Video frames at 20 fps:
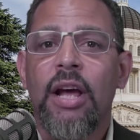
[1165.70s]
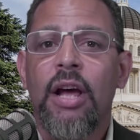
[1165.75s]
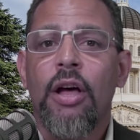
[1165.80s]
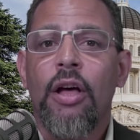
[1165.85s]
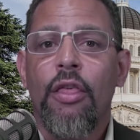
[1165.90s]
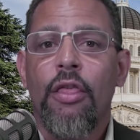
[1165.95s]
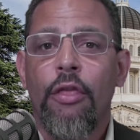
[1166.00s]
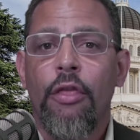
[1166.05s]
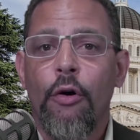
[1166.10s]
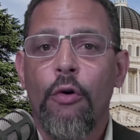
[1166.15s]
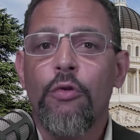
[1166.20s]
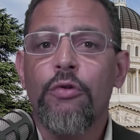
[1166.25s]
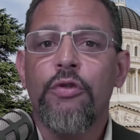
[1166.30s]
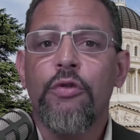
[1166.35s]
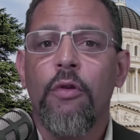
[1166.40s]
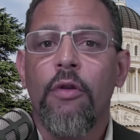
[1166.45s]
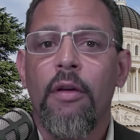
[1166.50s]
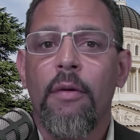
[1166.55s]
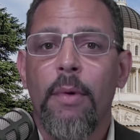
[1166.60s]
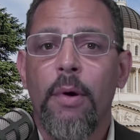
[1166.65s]
those
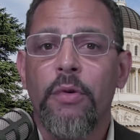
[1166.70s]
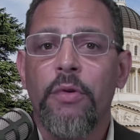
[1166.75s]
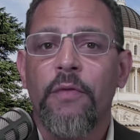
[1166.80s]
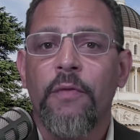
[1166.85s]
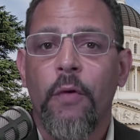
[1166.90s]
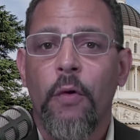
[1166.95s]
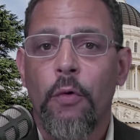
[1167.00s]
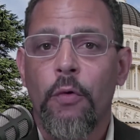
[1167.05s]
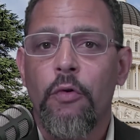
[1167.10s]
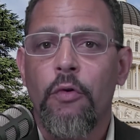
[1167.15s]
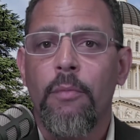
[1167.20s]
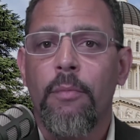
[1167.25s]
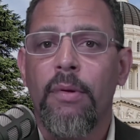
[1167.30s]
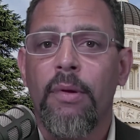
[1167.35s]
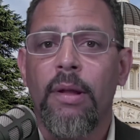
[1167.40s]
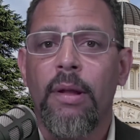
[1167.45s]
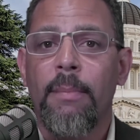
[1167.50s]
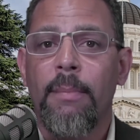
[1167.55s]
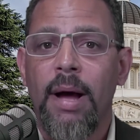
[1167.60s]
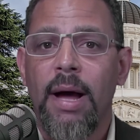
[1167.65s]
who are the most
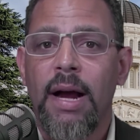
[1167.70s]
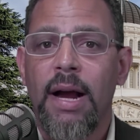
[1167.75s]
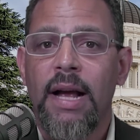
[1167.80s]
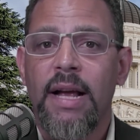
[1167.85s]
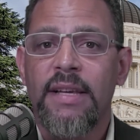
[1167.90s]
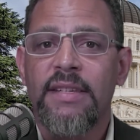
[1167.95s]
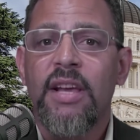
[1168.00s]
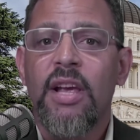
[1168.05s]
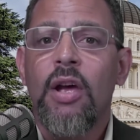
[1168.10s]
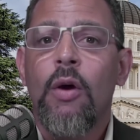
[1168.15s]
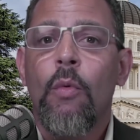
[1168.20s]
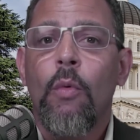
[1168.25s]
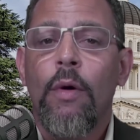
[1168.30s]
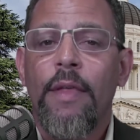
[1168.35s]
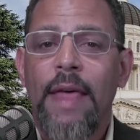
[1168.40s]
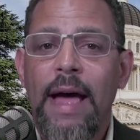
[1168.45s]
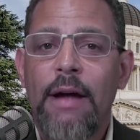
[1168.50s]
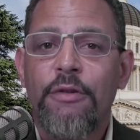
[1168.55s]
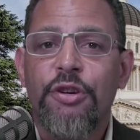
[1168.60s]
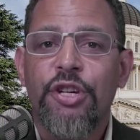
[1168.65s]
vulnerable among us
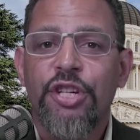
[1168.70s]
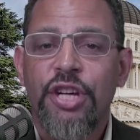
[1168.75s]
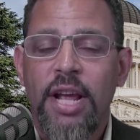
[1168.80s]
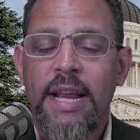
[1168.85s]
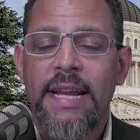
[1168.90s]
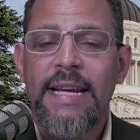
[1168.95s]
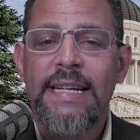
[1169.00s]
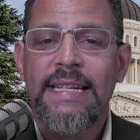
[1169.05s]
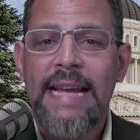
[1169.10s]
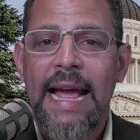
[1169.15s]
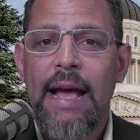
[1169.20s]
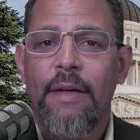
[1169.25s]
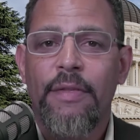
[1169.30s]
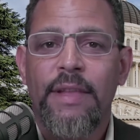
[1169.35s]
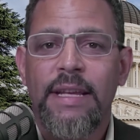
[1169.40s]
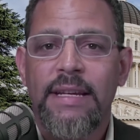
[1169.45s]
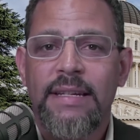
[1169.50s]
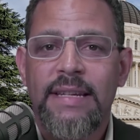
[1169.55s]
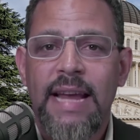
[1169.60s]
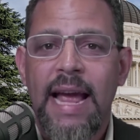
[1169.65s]
without shutting down the
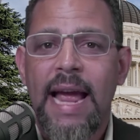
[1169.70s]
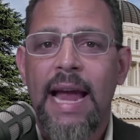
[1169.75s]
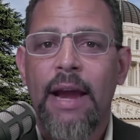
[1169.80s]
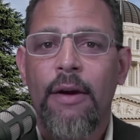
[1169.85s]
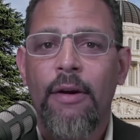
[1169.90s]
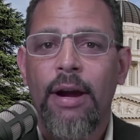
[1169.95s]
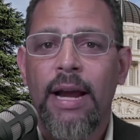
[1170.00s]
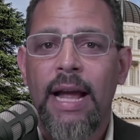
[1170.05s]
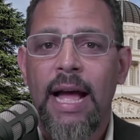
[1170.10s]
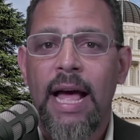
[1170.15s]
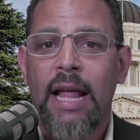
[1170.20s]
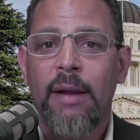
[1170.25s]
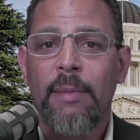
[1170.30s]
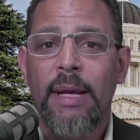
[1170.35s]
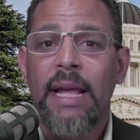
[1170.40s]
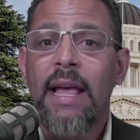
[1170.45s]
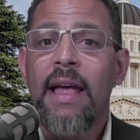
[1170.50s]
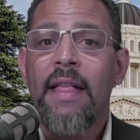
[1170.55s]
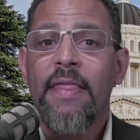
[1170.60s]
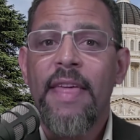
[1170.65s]
entire economy.
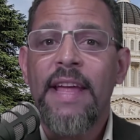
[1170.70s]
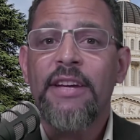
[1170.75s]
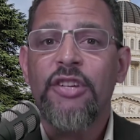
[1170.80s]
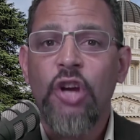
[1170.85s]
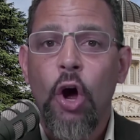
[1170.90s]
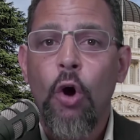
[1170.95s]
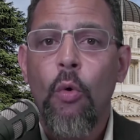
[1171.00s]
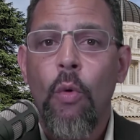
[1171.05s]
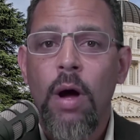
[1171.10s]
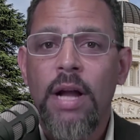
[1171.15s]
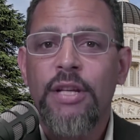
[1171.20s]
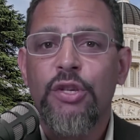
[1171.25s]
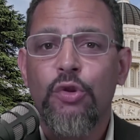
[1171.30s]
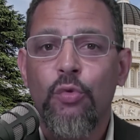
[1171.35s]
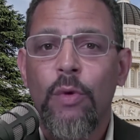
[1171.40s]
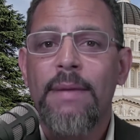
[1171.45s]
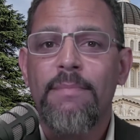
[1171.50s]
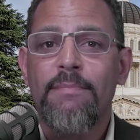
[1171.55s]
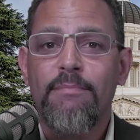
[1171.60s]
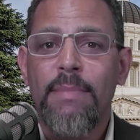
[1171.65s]
They don't want to
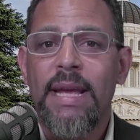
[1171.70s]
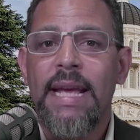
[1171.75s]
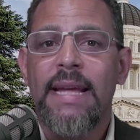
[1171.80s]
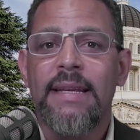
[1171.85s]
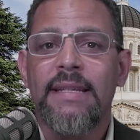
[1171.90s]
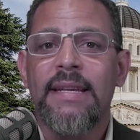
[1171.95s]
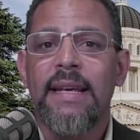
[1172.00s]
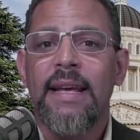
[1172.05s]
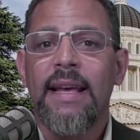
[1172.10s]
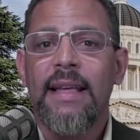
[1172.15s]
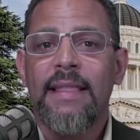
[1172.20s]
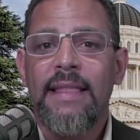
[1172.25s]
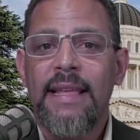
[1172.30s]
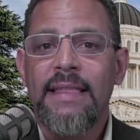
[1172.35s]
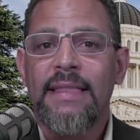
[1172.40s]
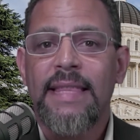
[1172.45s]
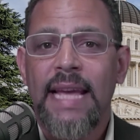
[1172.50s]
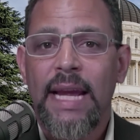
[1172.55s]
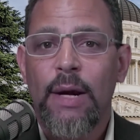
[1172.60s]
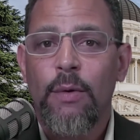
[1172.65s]
admit
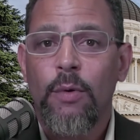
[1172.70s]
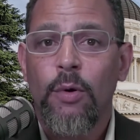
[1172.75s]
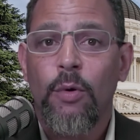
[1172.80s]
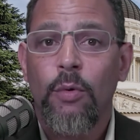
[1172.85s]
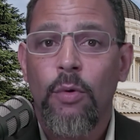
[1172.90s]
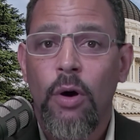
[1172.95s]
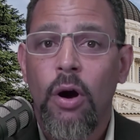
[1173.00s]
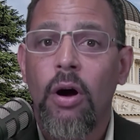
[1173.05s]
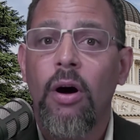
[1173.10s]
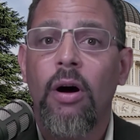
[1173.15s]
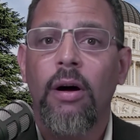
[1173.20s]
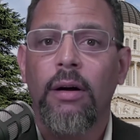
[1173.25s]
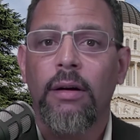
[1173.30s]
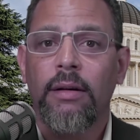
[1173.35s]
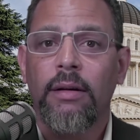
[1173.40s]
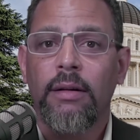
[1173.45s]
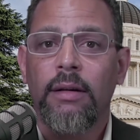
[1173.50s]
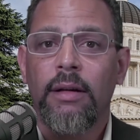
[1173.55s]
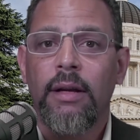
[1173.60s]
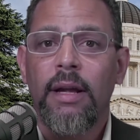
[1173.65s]
that they were wrong.
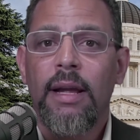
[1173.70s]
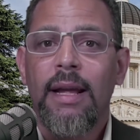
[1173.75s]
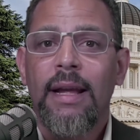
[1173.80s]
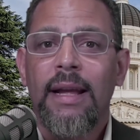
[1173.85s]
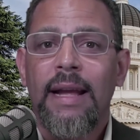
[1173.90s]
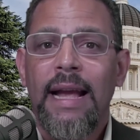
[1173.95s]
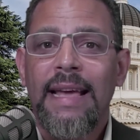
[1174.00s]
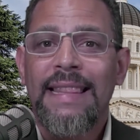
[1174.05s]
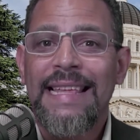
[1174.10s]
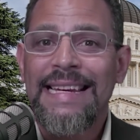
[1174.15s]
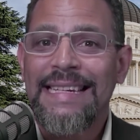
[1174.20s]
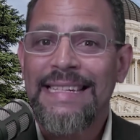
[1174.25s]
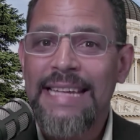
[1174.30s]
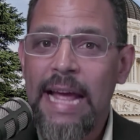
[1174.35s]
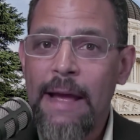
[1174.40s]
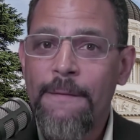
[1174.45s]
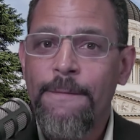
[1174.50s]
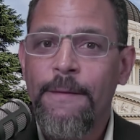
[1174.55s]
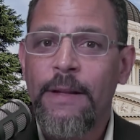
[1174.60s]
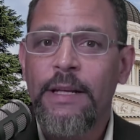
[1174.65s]
And they
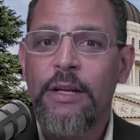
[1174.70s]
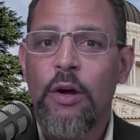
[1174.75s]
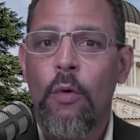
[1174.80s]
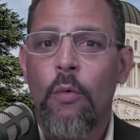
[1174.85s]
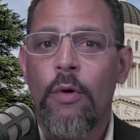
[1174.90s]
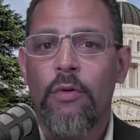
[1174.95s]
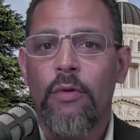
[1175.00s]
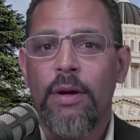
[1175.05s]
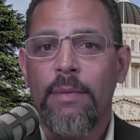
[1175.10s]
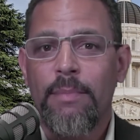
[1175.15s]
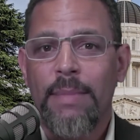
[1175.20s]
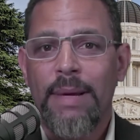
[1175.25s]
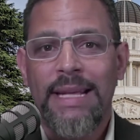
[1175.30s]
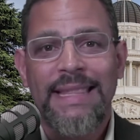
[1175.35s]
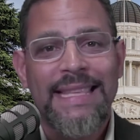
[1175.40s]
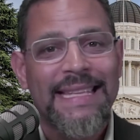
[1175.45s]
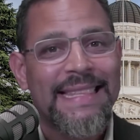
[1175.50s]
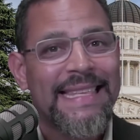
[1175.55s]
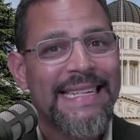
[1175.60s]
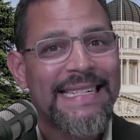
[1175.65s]
definitely don't want to admit
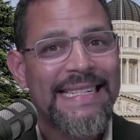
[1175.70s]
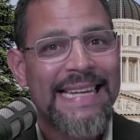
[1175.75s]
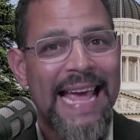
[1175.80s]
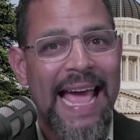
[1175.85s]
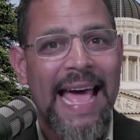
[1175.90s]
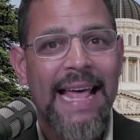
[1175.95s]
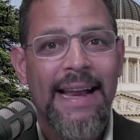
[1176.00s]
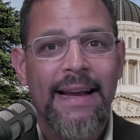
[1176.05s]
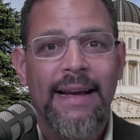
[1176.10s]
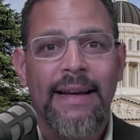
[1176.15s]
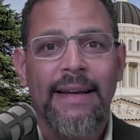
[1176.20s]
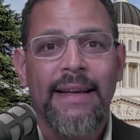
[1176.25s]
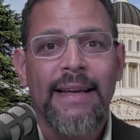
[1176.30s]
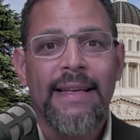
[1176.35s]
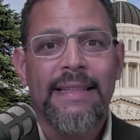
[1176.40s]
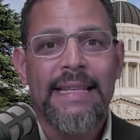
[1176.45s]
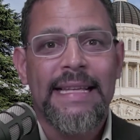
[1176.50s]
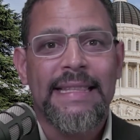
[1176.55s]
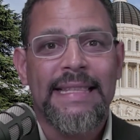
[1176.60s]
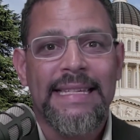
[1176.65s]
that the data,
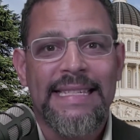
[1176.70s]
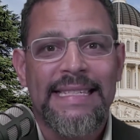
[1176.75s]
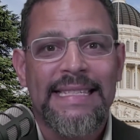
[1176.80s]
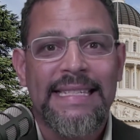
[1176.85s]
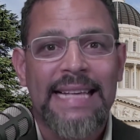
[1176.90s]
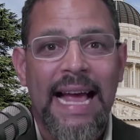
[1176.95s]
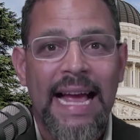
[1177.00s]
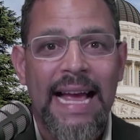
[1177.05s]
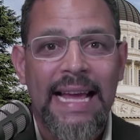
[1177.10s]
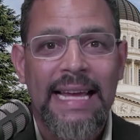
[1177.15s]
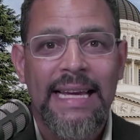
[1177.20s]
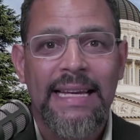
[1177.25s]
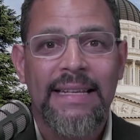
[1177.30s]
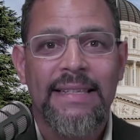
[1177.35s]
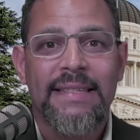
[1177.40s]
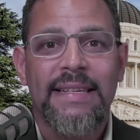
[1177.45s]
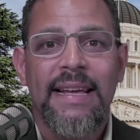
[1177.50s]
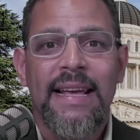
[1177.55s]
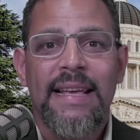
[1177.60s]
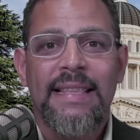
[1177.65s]
that the
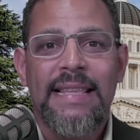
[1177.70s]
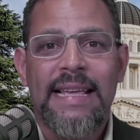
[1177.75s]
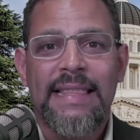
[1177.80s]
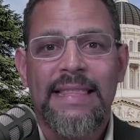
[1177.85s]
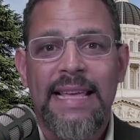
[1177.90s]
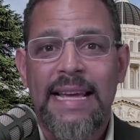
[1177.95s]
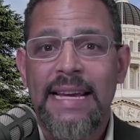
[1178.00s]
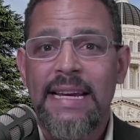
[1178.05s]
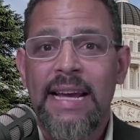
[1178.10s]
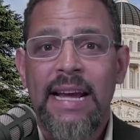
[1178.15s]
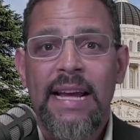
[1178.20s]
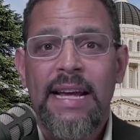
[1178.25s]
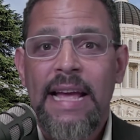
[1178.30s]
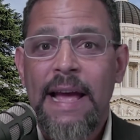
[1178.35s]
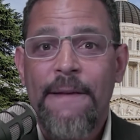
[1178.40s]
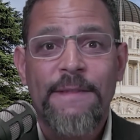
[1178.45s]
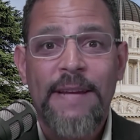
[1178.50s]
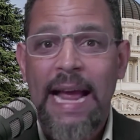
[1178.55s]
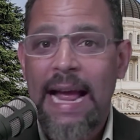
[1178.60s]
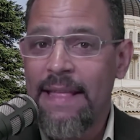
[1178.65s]
science that they've
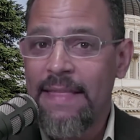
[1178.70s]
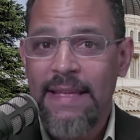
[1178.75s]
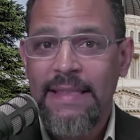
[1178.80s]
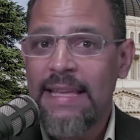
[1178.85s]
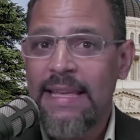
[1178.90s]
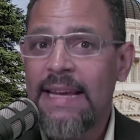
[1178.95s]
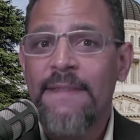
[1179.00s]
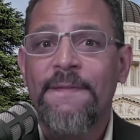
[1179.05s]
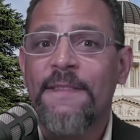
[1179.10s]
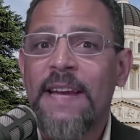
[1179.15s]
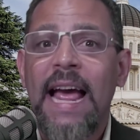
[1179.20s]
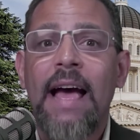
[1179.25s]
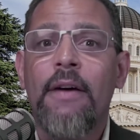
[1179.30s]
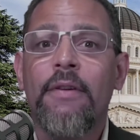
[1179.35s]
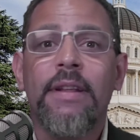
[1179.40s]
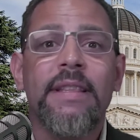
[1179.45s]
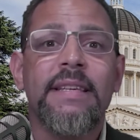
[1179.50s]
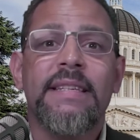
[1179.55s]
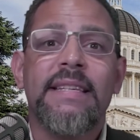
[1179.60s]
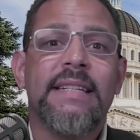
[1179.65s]

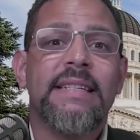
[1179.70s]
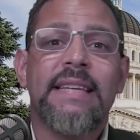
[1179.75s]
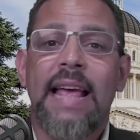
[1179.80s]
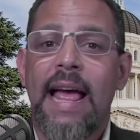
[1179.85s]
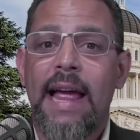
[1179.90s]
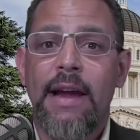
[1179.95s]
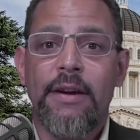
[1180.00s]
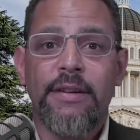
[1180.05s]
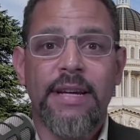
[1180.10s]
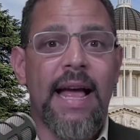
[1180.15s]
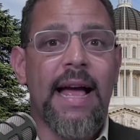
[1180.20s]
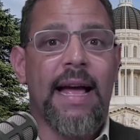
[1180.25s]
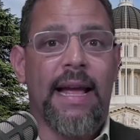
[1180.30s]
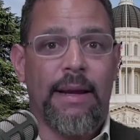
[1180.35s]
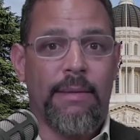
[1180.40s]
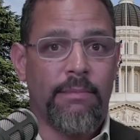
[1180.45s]
touted this entire time